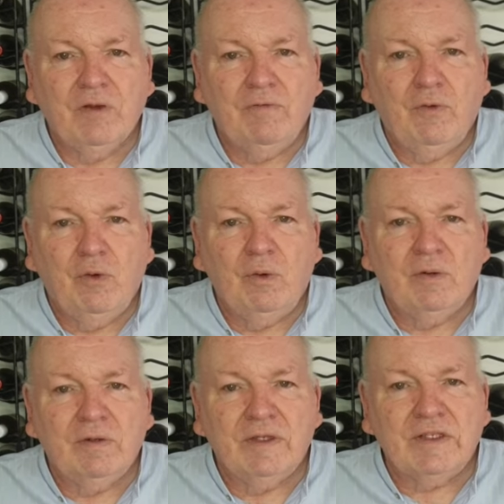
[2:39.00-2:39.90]
for
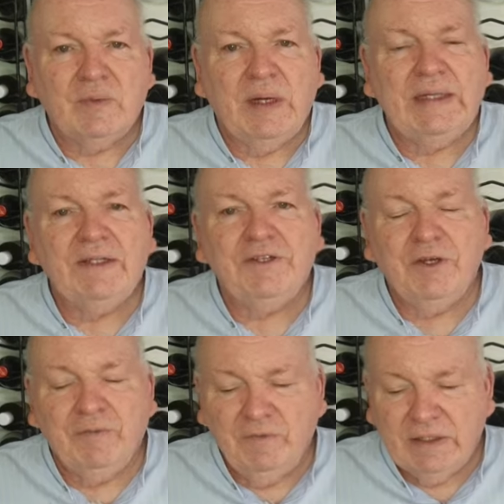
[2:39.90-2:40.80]
this wine, the
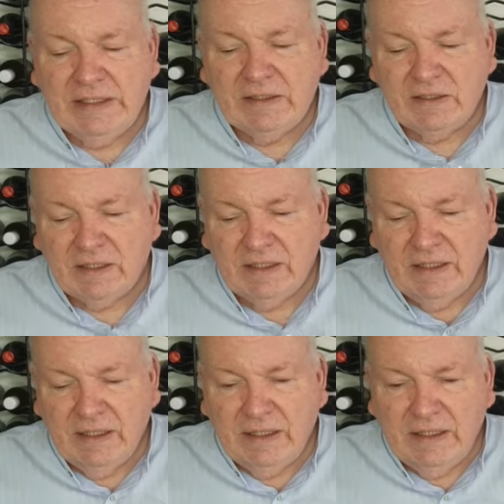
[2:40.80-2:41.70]
Durbanville Hills
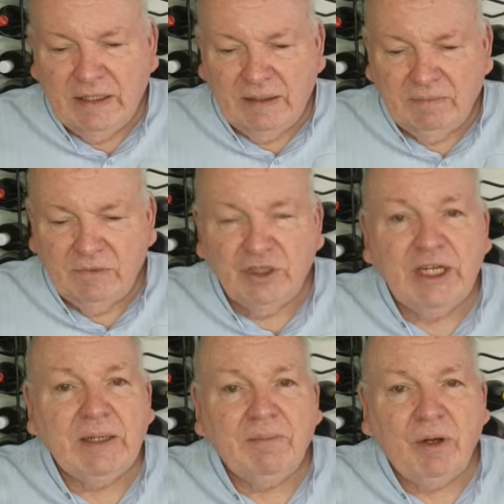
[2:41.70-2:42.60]

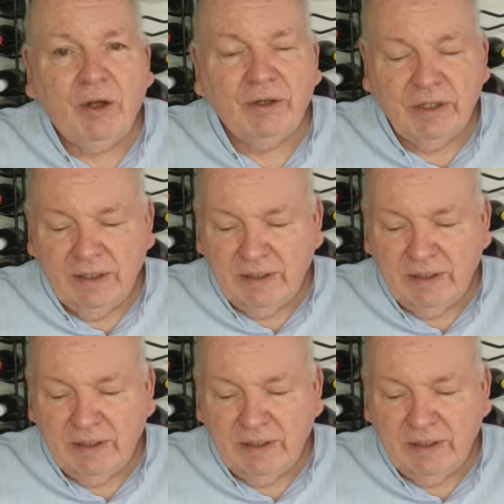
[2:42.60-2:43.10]
Chenin Blanc,